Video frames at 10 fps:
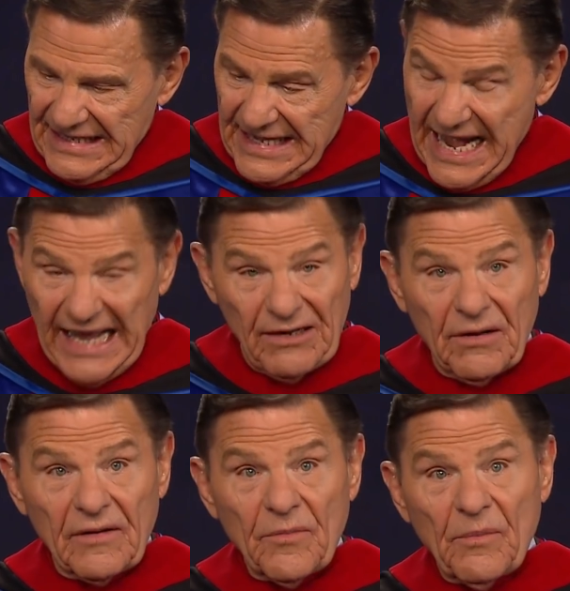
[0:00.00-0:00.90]

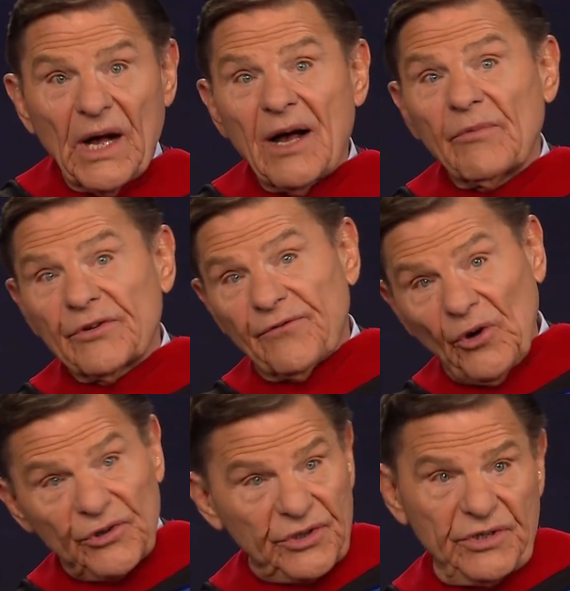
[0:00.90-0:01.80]
And Bob was
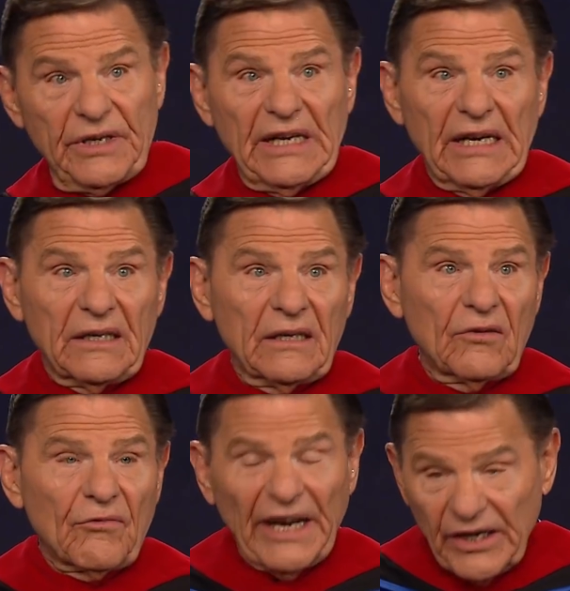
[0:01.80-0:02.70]
first
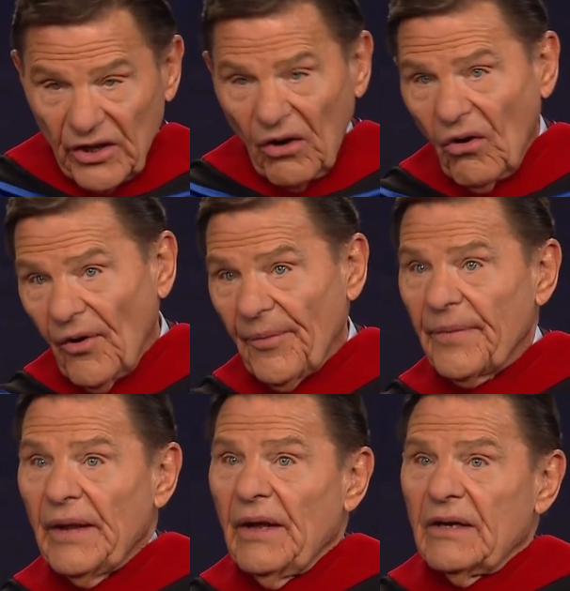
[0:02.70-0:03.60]
in radio
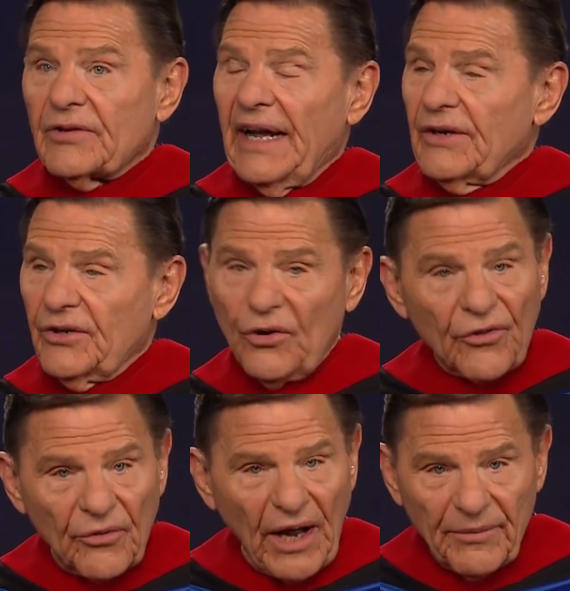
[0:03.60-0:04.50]
and trying to do
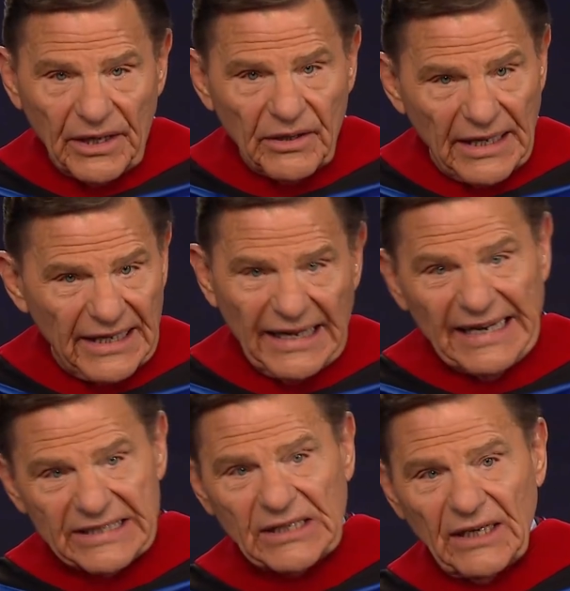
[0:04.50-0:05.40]
the, and then
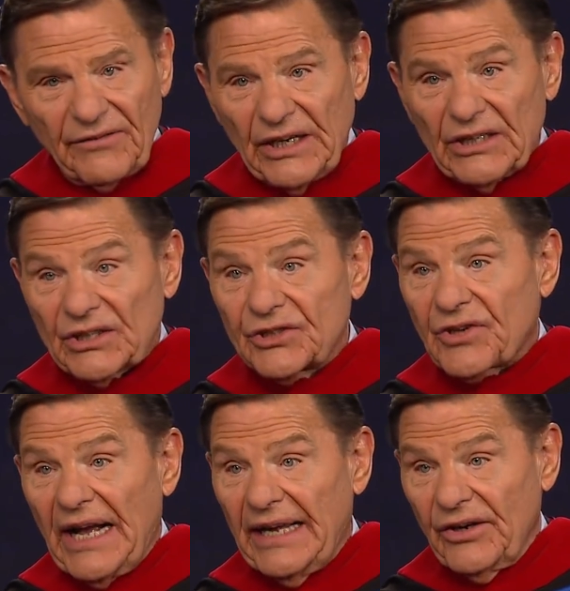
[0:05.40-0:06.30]
in television
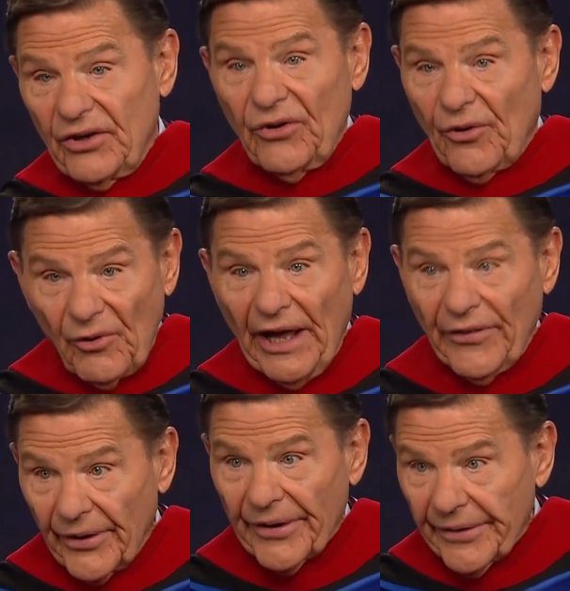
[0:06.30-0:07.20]
trying to do the
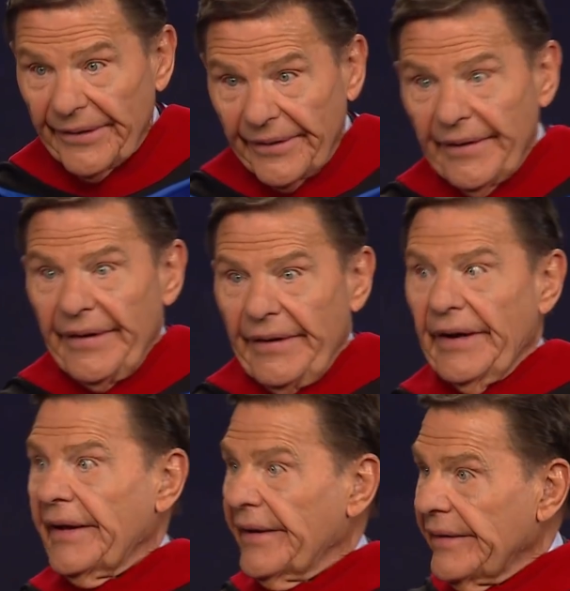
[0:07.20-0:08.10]
weather and
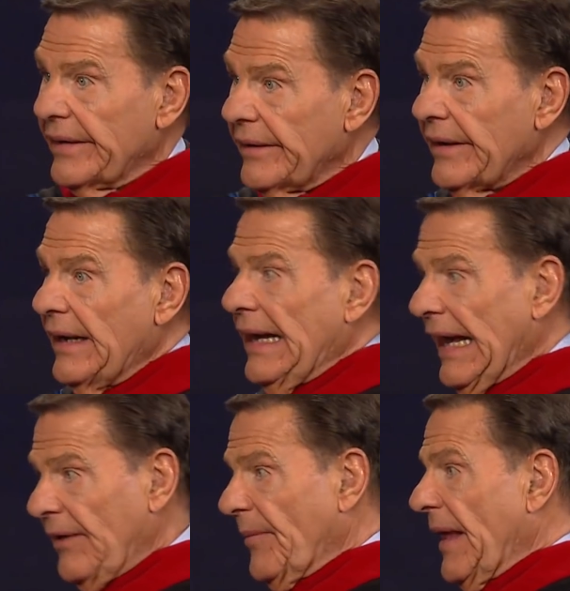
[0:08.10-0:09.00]

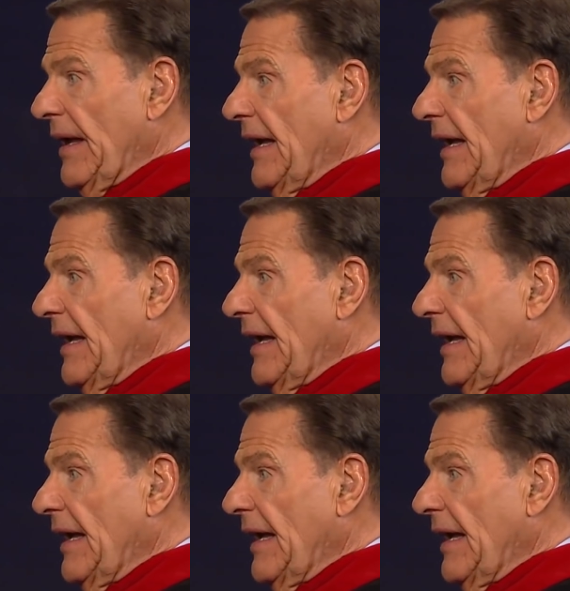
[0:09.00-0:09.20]
then